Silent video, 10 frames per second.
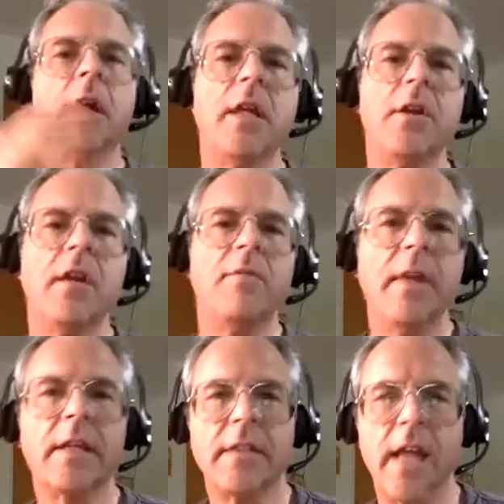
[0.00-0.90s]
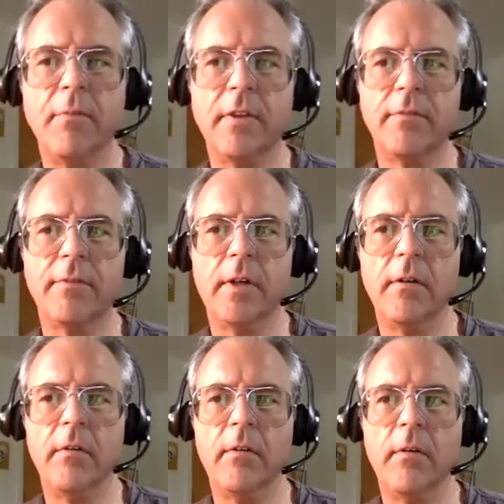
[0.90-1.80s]
Can you give me an example of
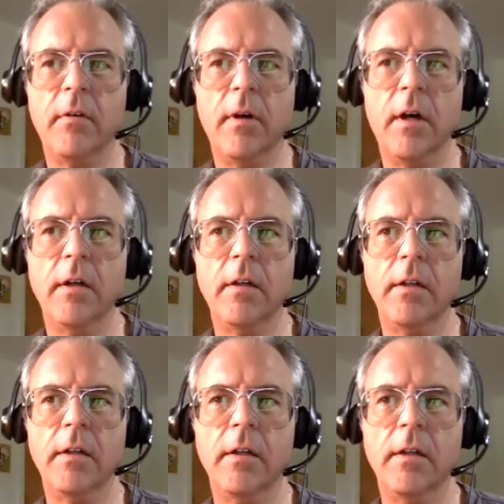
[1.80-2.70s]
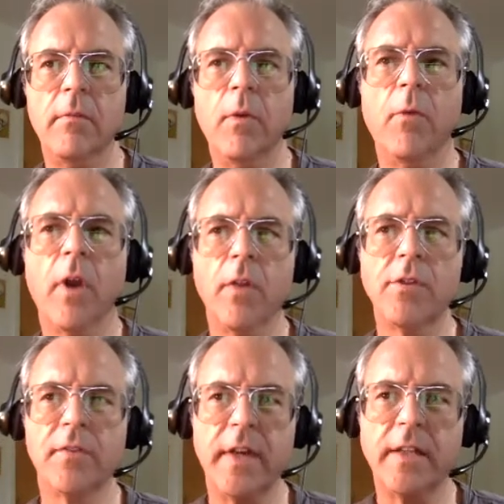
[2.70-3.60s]
when one of those
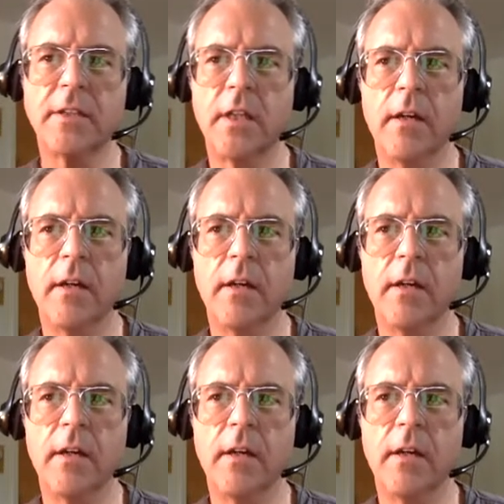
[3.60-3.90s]
events